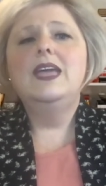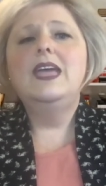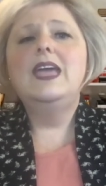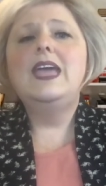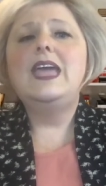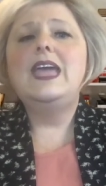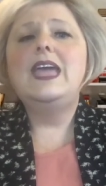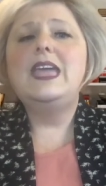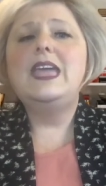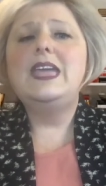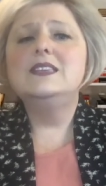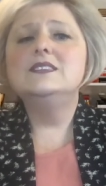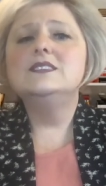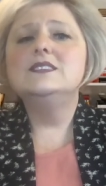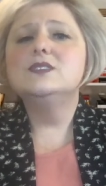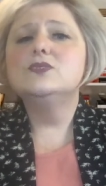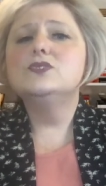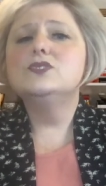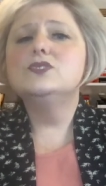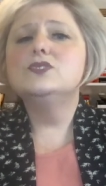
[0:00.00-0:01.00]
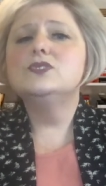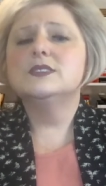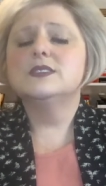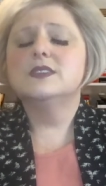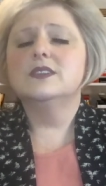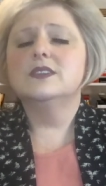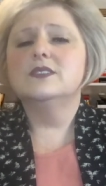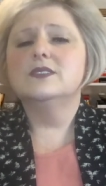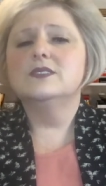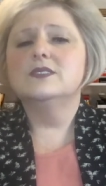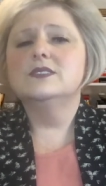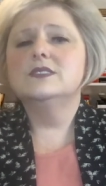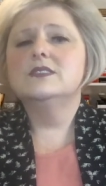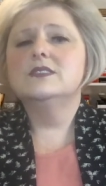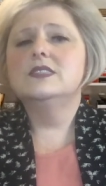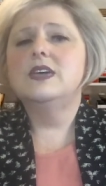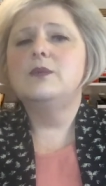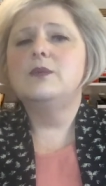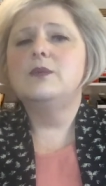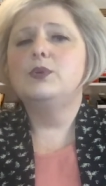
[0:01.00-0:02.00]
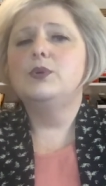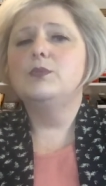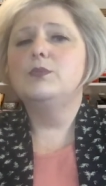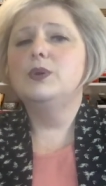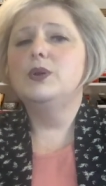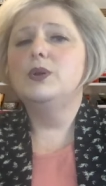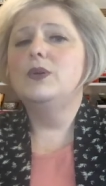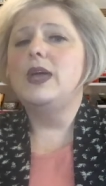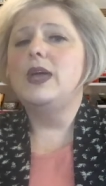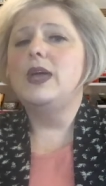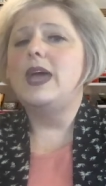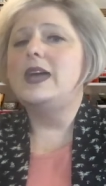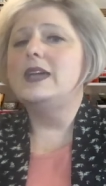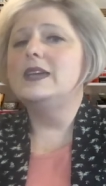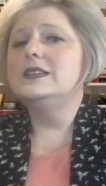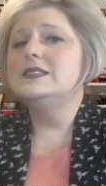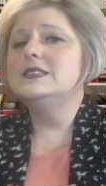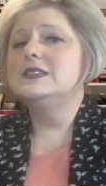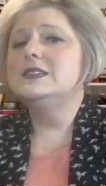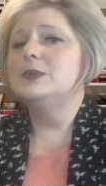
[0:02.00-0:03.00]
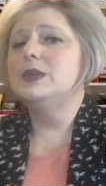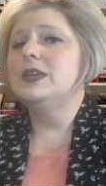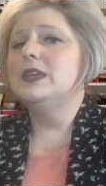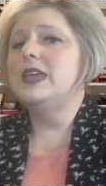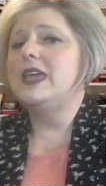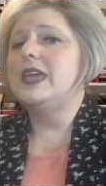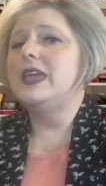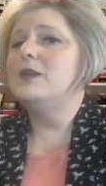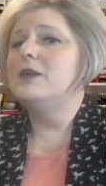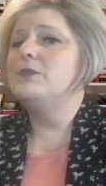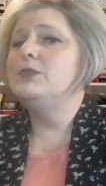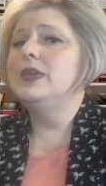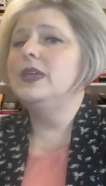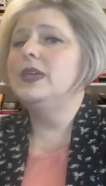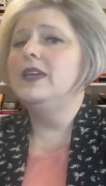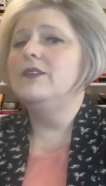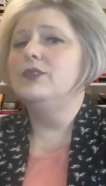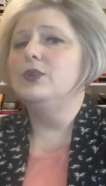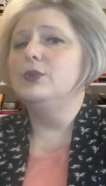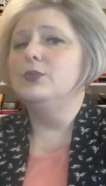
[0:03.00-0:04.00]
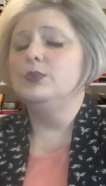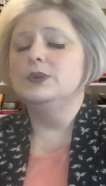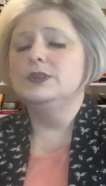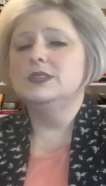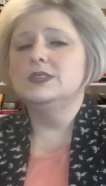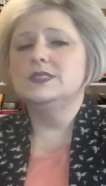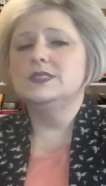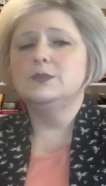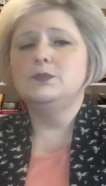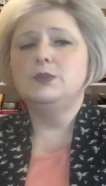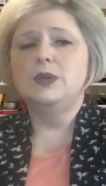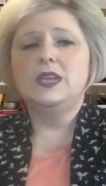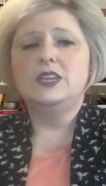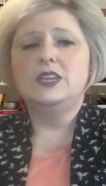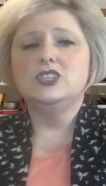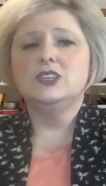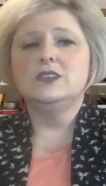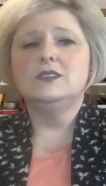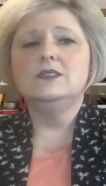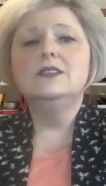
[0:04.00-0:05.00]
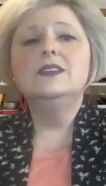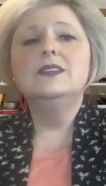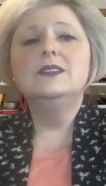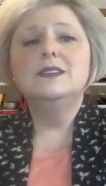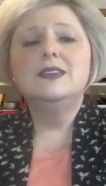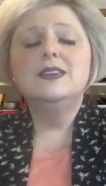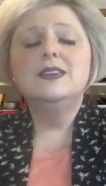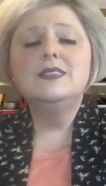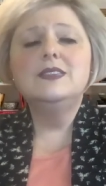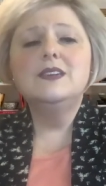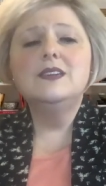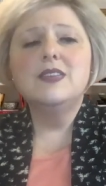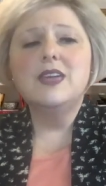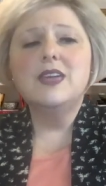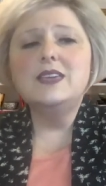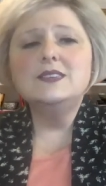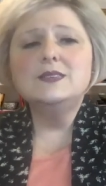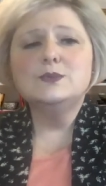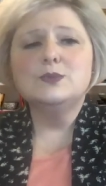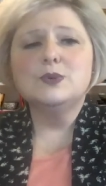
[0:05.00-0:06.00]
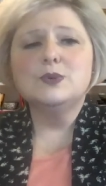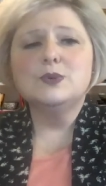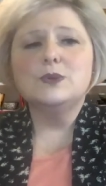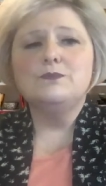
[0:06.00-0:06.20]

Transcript: and social skills that promote academic and behavior participation in the classroom.